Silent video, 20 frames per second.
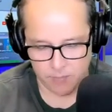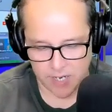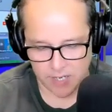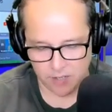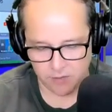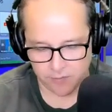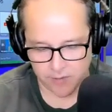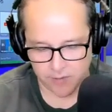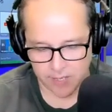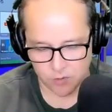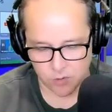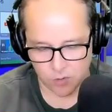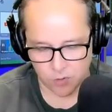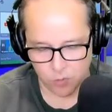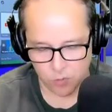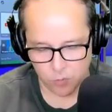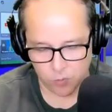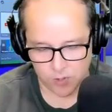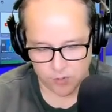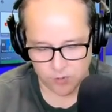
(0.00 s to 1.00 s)
manufacturer
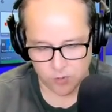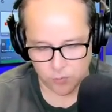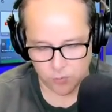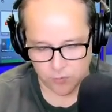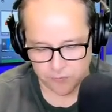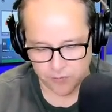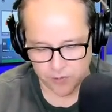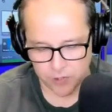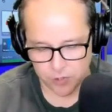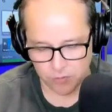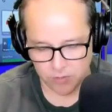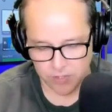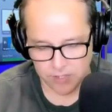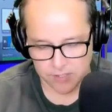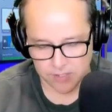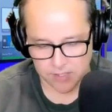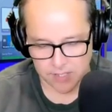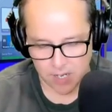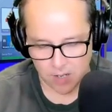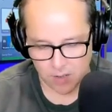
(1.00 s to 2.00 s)
who wants to officially
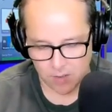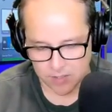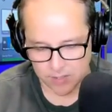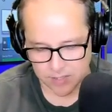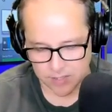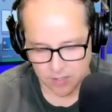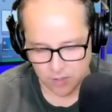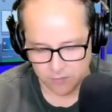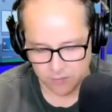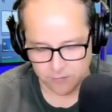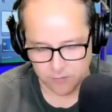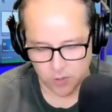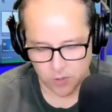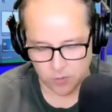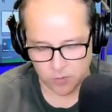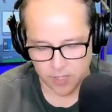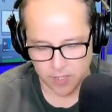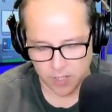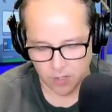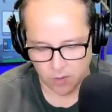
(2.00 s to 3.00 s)
sell a cell
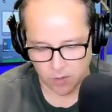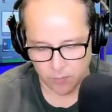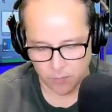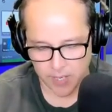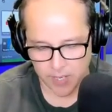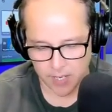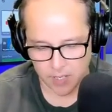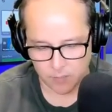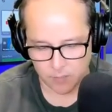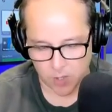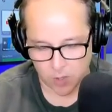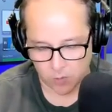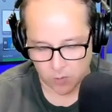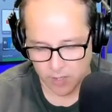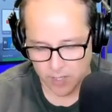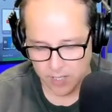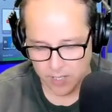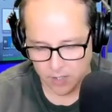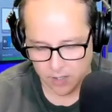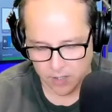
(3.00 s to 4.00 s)
phone here in Panama, or
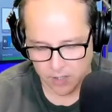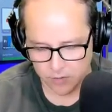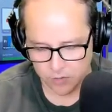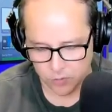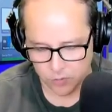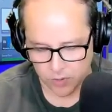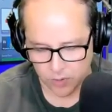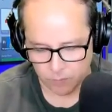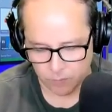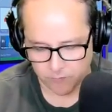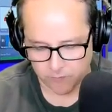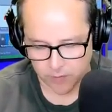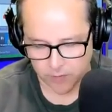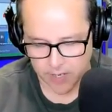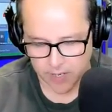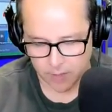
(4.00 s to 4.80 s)
any country for